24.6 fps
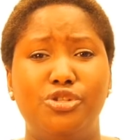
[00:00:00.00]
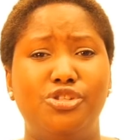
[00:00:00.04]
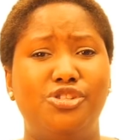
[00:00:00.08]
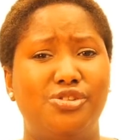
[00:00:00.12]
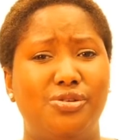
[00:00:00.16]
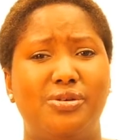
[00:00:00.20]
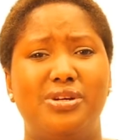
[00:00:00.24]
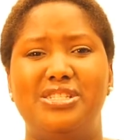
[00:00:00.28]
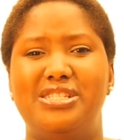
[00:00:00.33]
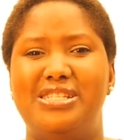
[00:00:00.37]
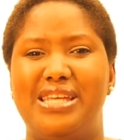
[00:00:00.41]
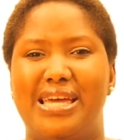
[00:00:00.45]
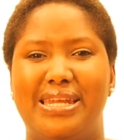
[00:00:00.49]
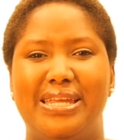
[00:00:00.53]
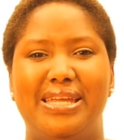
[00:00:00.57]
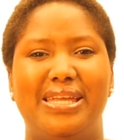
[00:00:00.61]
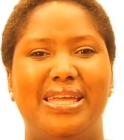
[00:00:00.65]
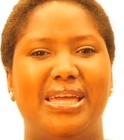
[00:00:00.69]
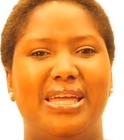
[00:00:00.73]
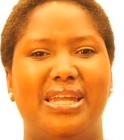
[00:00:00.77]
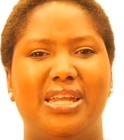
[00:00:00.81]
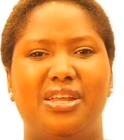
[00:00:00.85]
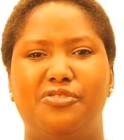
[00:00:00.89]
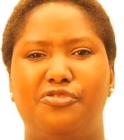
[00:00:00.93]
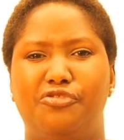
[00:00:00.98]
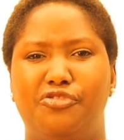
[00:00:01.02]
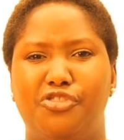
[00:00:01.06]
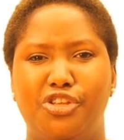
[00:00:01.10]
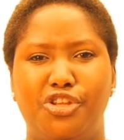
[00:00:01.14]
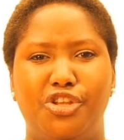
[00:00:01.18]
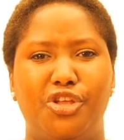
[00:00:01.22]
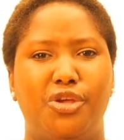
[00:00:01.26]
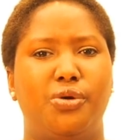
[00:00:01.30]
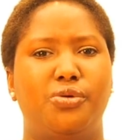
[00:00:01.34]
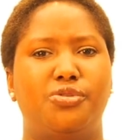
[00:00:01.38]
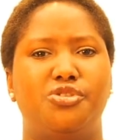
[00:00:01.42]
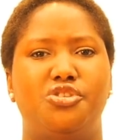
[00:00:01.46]
do a dedicated
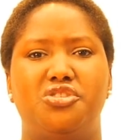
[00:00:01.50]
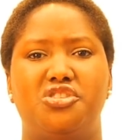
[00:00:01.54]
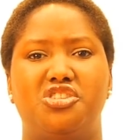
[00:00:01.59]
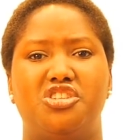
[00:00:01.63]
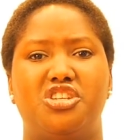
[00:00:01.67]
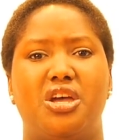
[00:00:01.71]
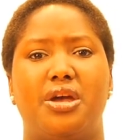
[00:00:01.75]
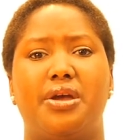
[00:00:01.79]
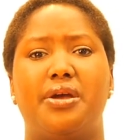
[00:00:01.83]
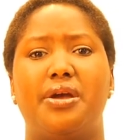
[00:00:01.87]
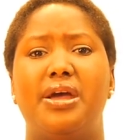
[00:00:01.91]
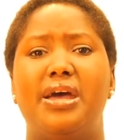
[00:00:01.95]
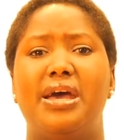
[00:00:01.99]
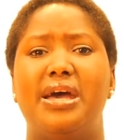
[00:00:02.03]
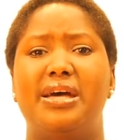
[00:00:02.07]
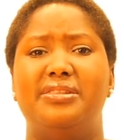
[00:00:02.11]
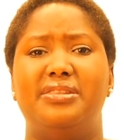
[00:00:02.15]
video to share